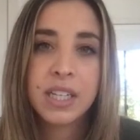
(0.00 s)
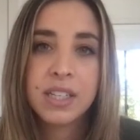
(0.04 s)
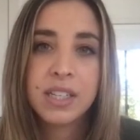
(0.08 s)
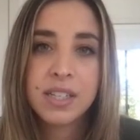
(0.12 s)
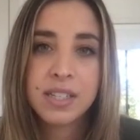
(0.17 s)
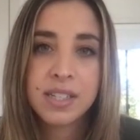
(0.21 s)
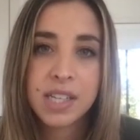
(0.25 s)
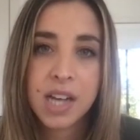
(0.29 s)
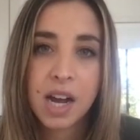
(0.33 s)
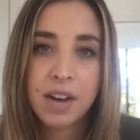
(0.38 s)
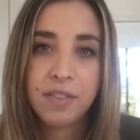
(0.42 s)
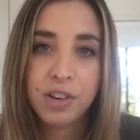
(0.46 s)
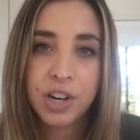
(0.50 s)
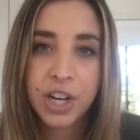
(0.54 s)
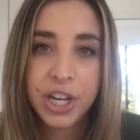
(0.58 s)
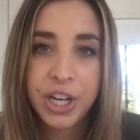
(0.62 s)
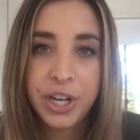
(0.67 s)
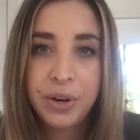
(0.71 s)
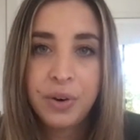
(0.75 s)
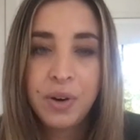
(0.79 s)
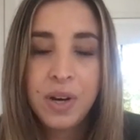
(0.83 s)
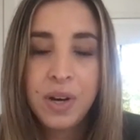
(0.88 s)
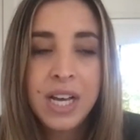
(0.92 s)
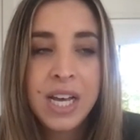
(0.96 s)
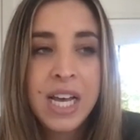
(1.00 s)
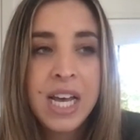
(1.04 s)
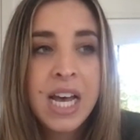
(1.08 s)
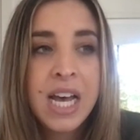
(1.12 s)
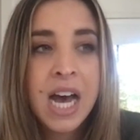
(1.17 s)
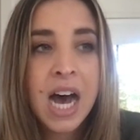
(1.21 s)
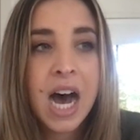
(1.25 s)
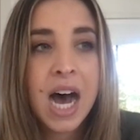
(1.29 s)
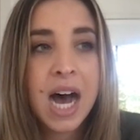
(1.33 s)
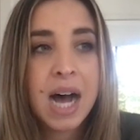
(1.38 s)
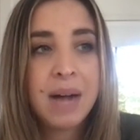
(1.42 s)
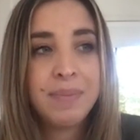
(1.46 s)
to discover you.
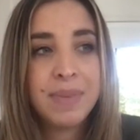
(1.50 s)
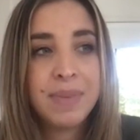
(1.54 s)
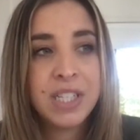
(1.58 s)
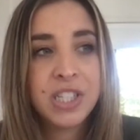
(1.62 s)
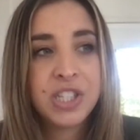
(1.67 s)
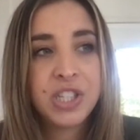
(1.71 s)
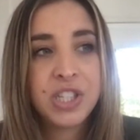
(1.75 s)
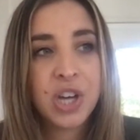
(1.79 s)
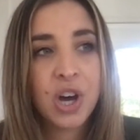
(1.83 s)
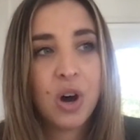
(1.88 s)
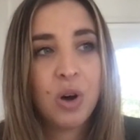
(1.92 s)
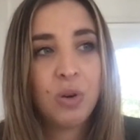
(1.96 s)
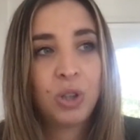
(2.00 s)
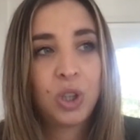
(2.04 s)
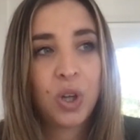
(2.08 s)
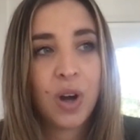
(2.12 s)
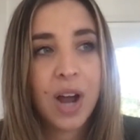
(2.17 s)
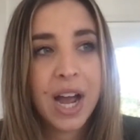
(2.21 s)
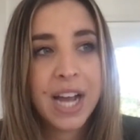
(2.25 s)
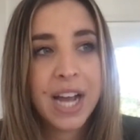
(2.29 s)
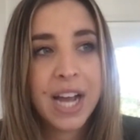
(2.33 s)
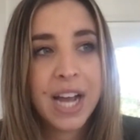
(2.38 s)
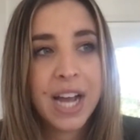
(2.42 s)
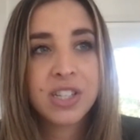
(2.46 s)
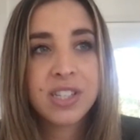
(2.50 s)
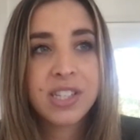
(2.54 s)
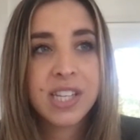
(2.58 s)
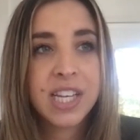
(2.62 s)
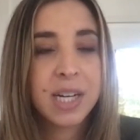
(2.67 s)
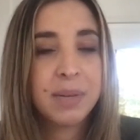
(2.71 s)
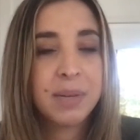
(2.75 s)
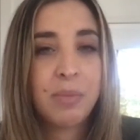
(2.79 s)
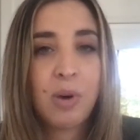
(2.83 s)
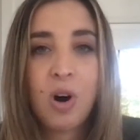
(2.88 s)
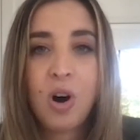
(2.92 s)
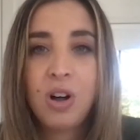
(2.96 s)
And so trying to just hit them
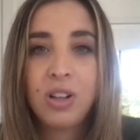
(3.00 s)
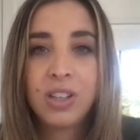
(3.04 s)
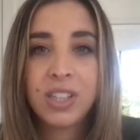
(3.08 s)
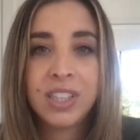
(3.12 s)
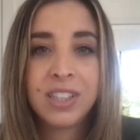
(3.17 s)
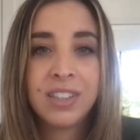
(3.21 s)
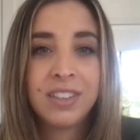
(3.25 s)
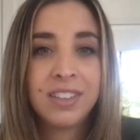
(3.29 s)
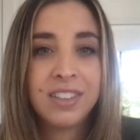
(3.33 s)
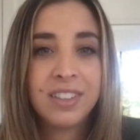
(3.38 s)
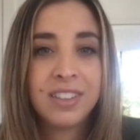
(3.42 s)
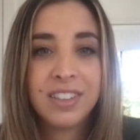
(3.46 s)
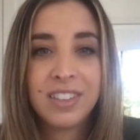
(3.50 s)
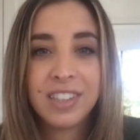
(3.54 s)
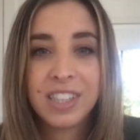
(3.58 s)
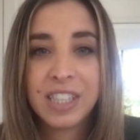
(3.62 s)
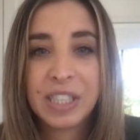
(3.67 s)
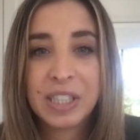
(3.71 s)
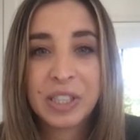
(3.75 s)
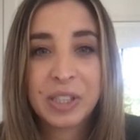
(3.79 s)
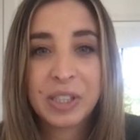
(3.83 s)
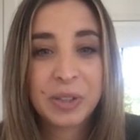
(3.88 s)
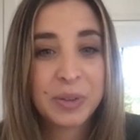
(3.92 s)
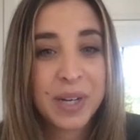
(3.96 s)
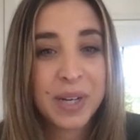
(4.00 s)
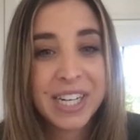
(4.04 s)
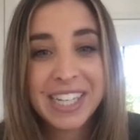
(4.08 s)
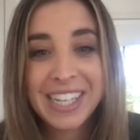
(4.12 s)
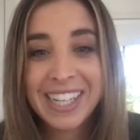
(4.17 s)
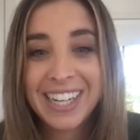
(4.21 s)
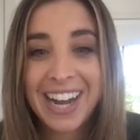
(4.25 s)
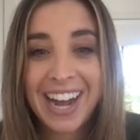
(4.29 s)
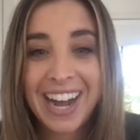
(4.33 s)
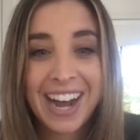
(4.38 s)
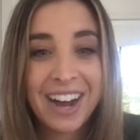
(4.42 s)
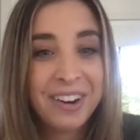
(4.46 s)
all and crank it
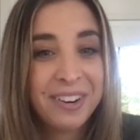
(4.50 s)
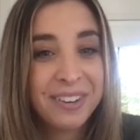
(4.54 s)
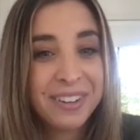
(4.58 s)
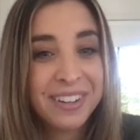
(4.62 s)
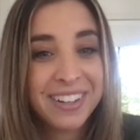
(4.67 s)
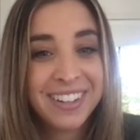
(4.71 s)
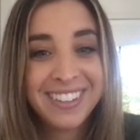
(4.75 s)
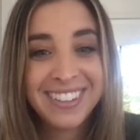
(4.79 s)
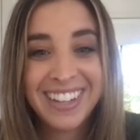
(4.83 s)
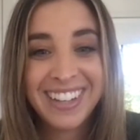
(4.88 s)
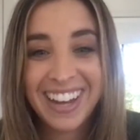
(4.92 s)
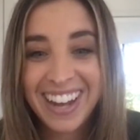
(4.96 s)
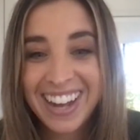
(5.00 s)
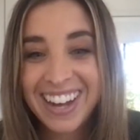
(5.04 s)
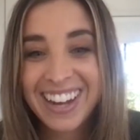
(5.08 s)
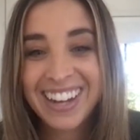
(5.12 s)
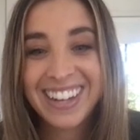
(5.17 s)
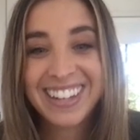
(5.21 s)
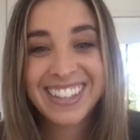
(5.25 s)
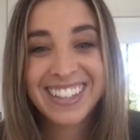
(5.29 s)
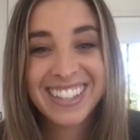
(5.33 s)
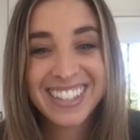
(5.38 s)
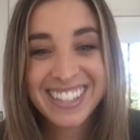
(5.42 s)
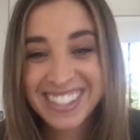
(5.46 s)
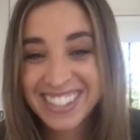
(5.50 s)
out. And yeah, that's